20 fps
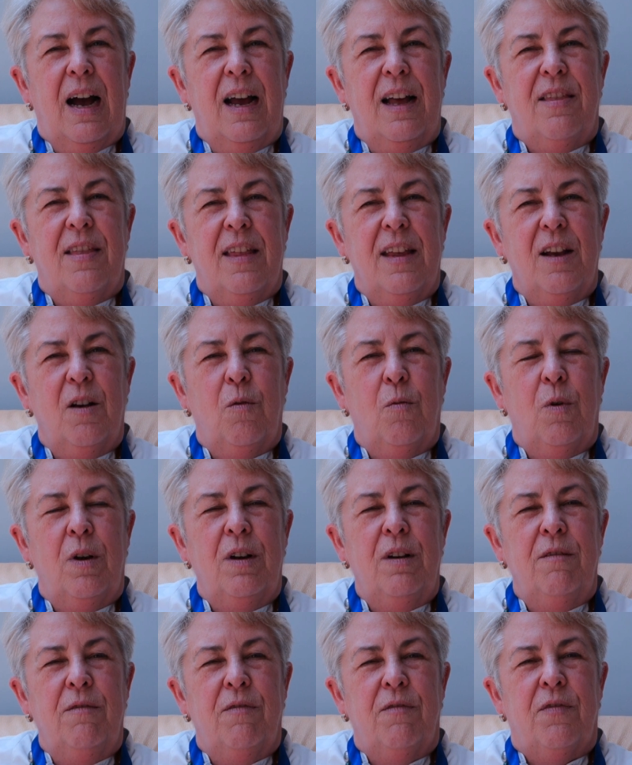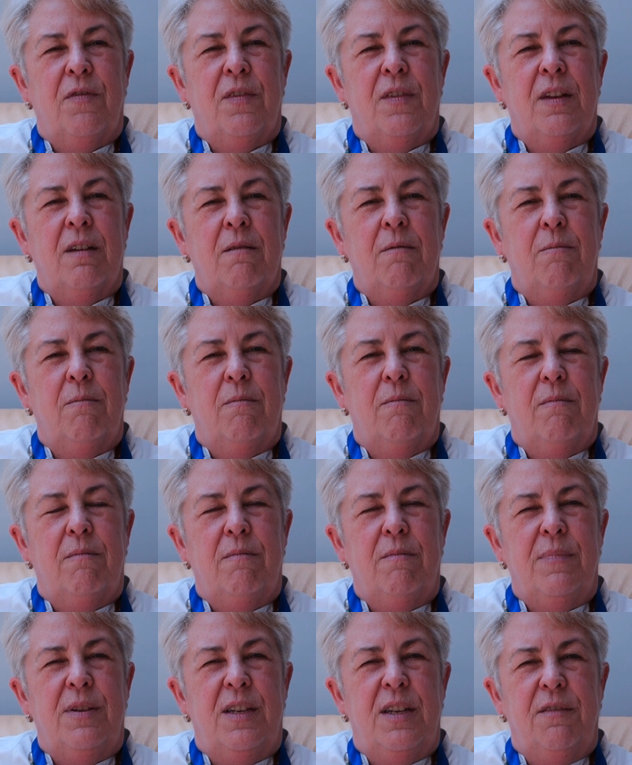I think one of the
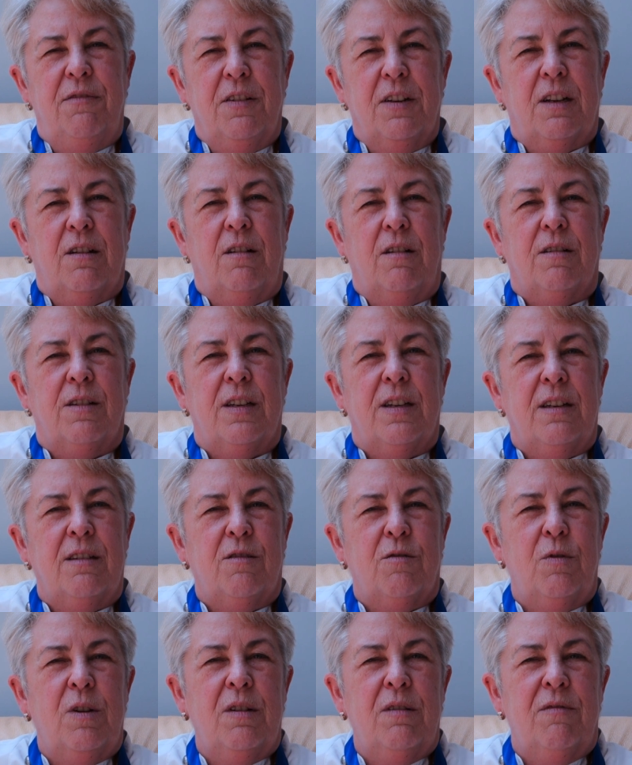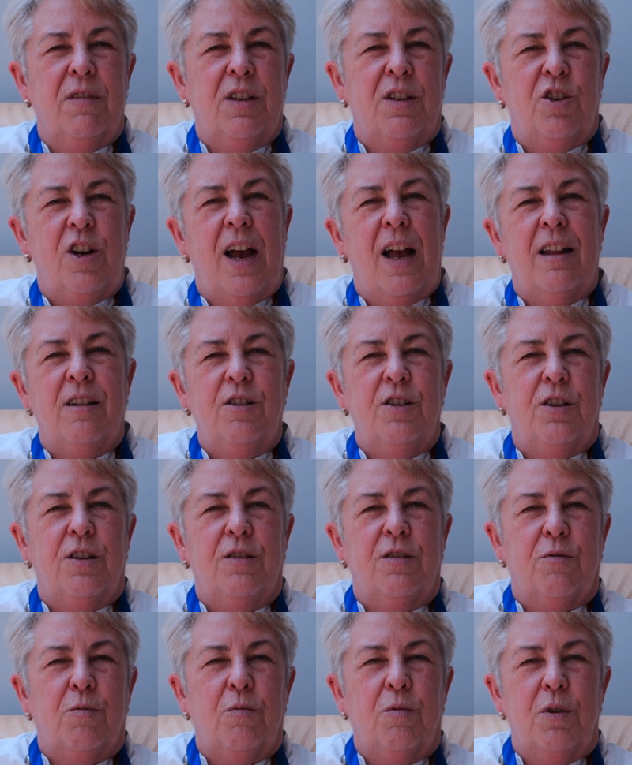difficulties, one of the
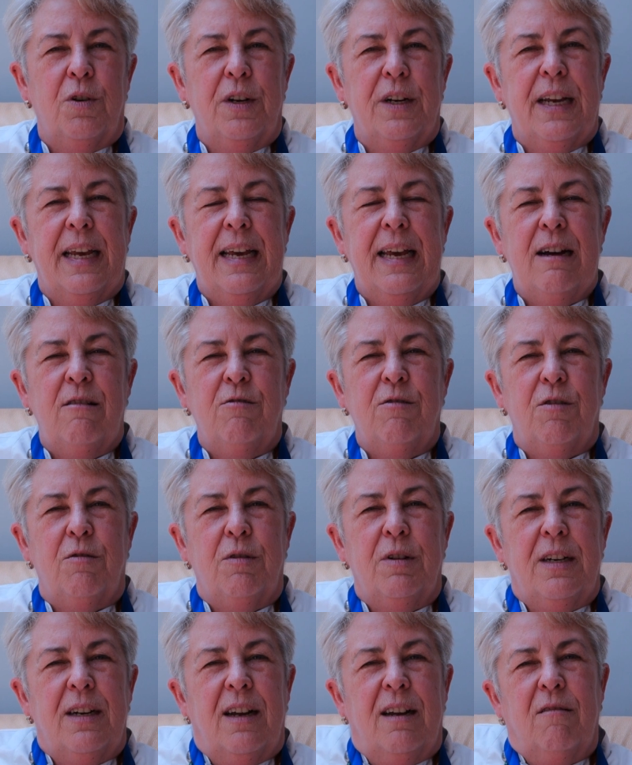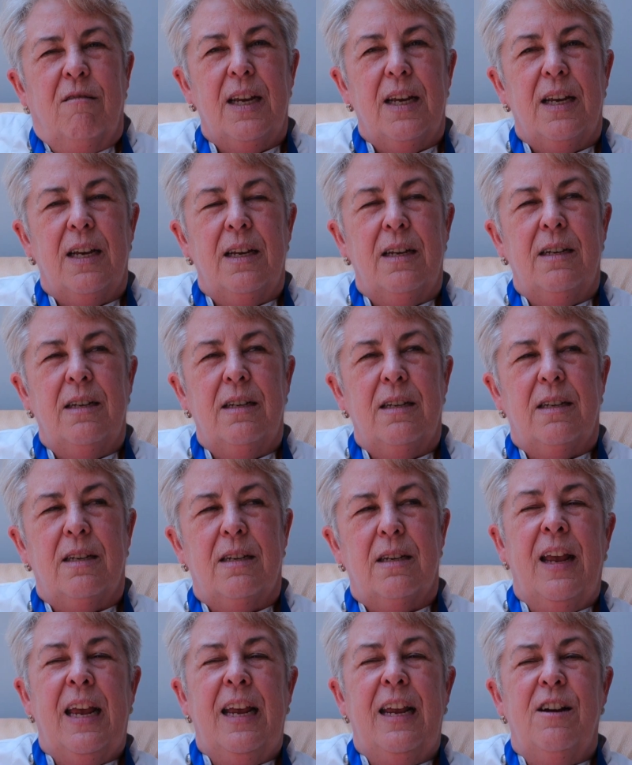challenges we're encountering
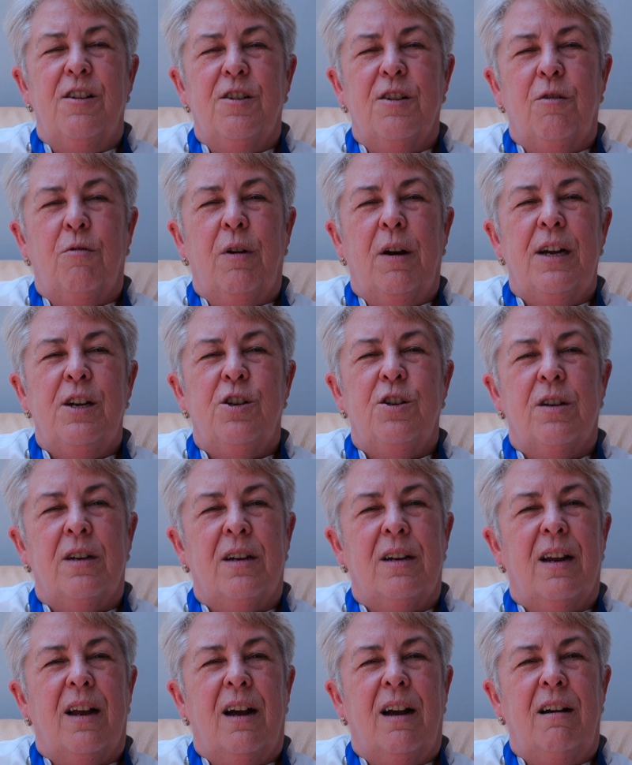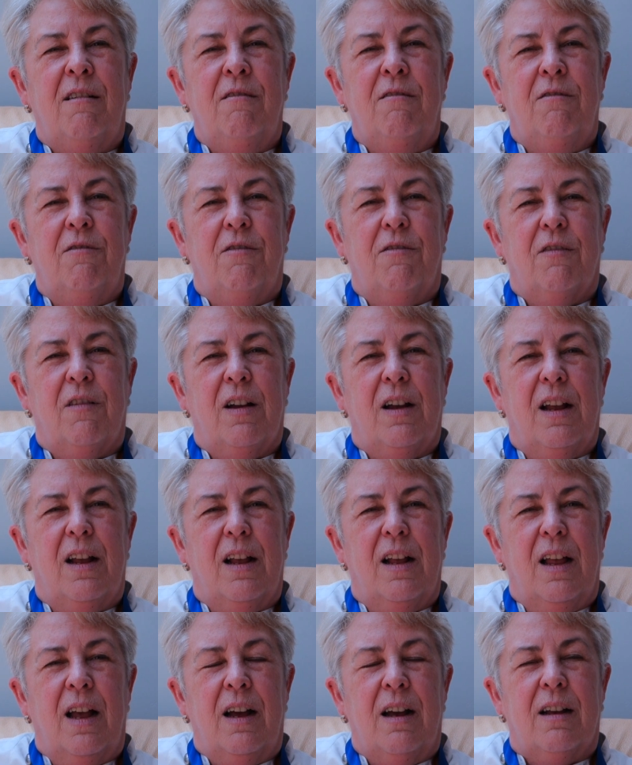is the integration of
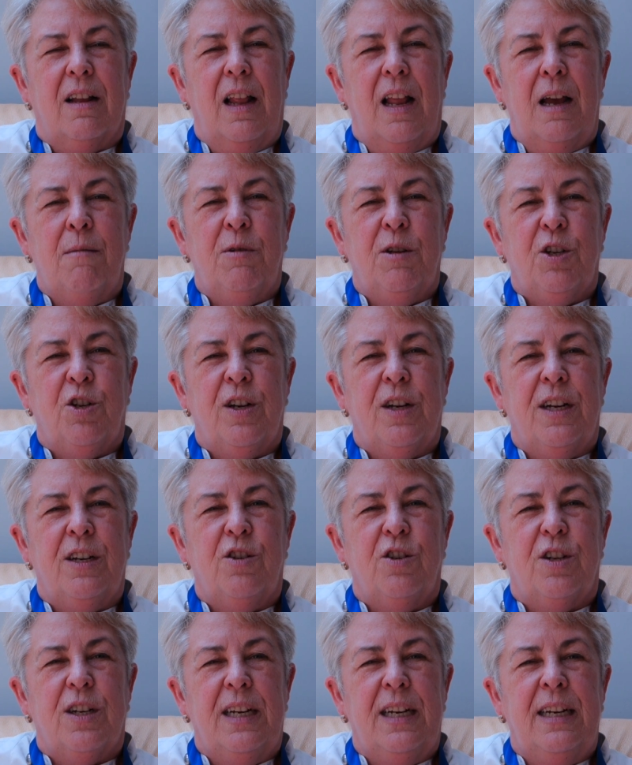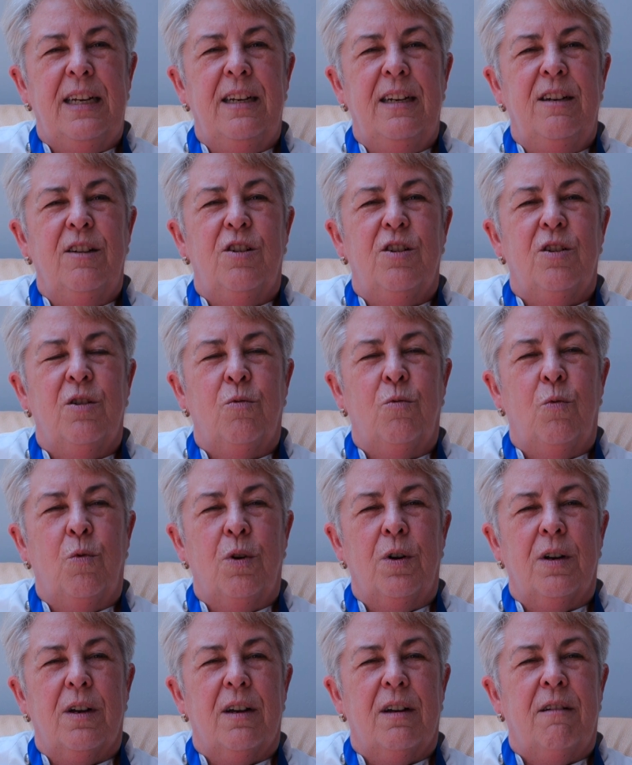climate change into the
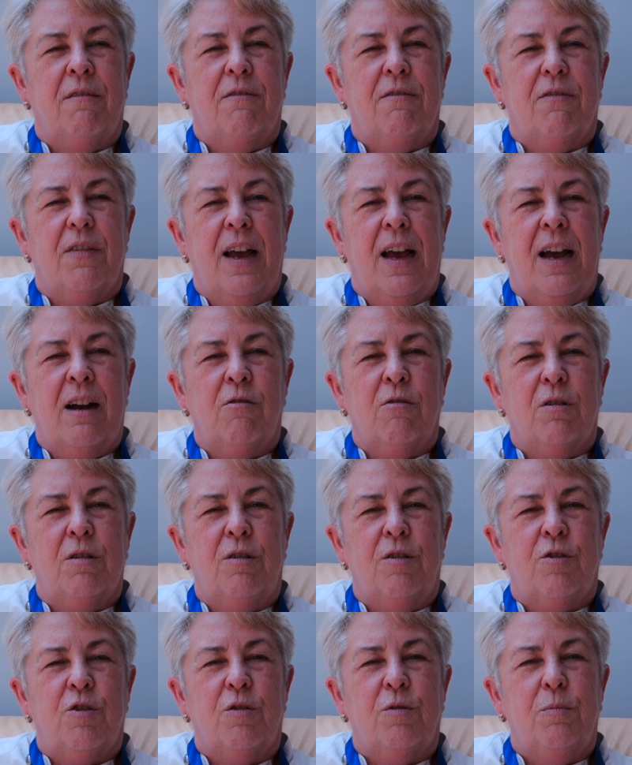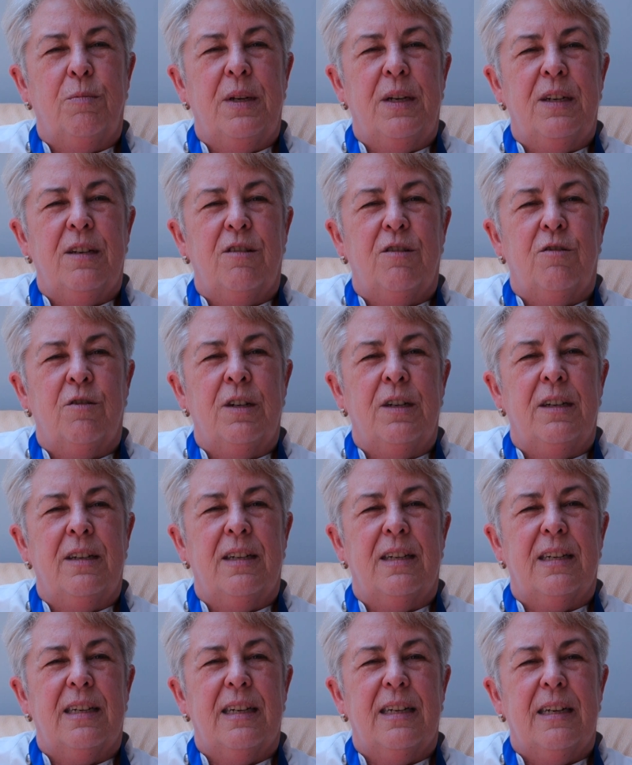work of agricultural
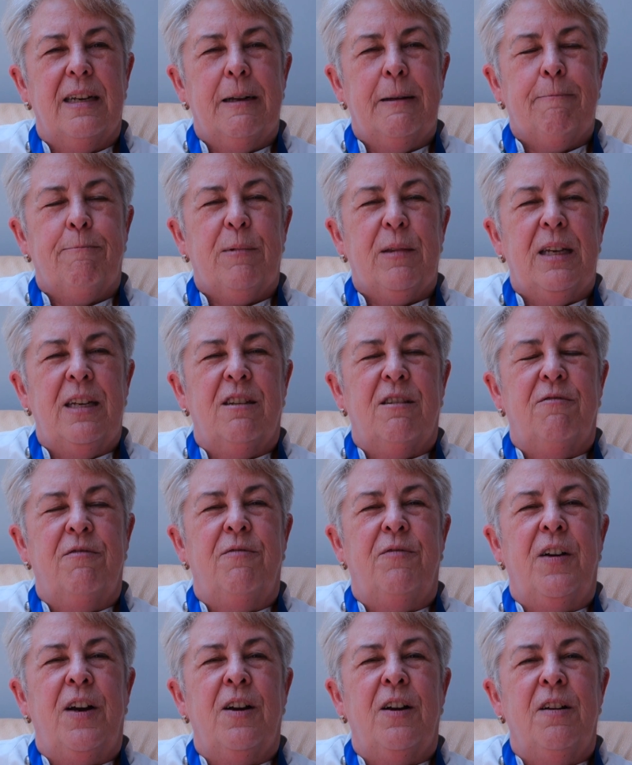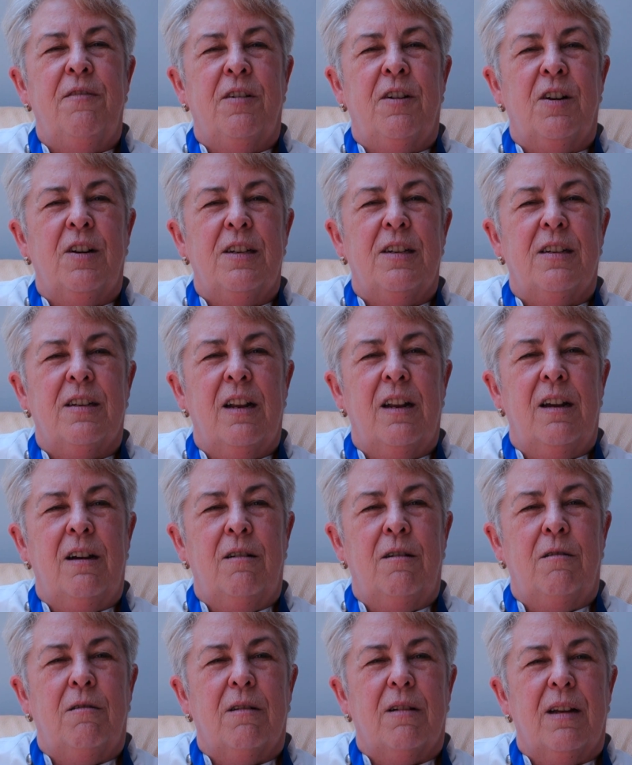ministries is very, very
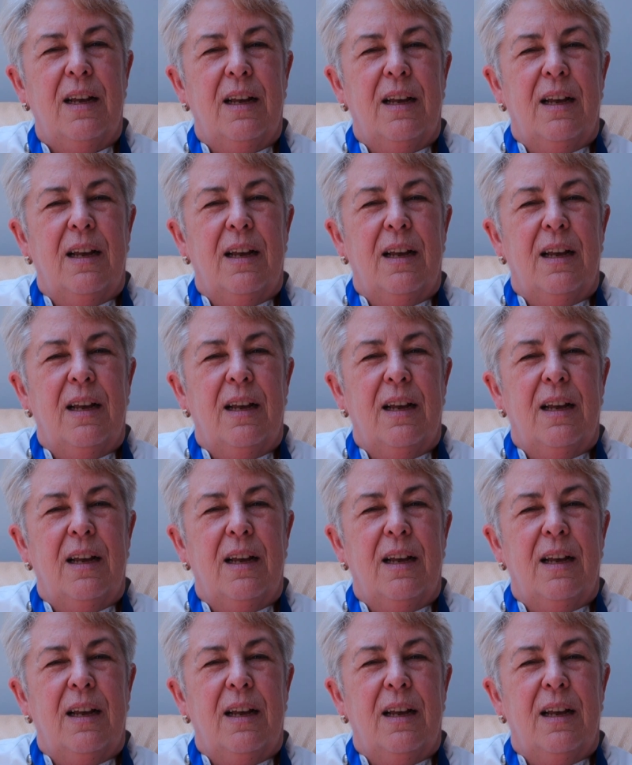slow.